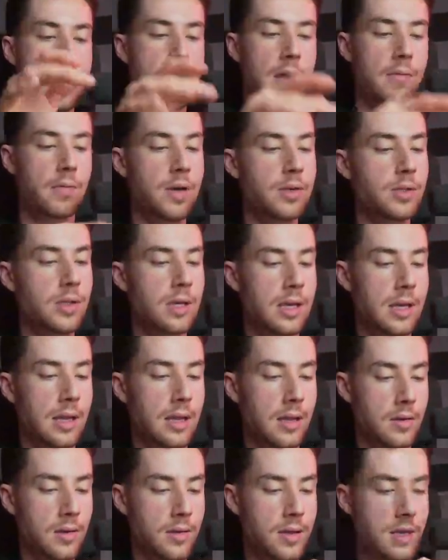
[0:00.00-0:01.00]
If we actually
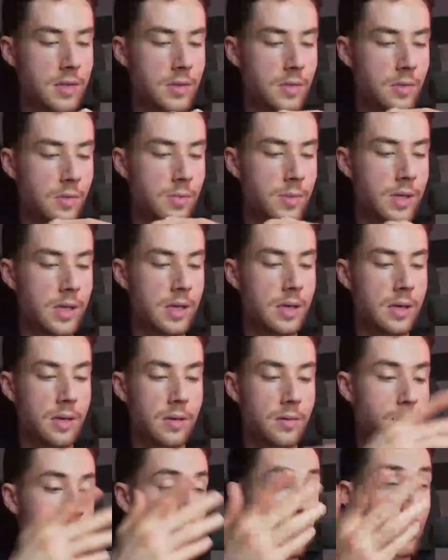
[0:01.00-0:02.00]
click on this, we'll be
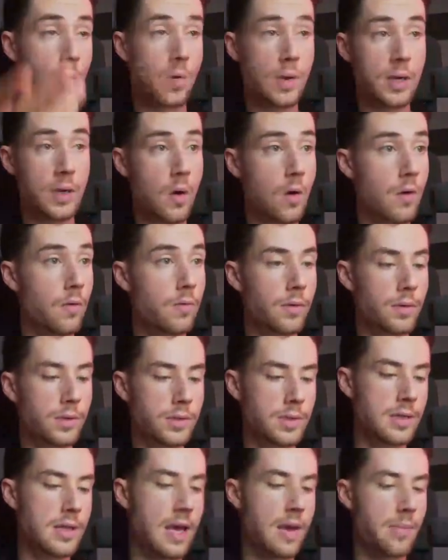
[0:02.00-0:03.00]
going over
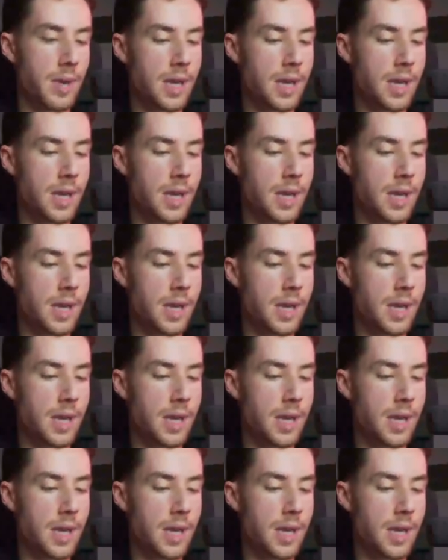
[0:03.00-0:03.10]
to that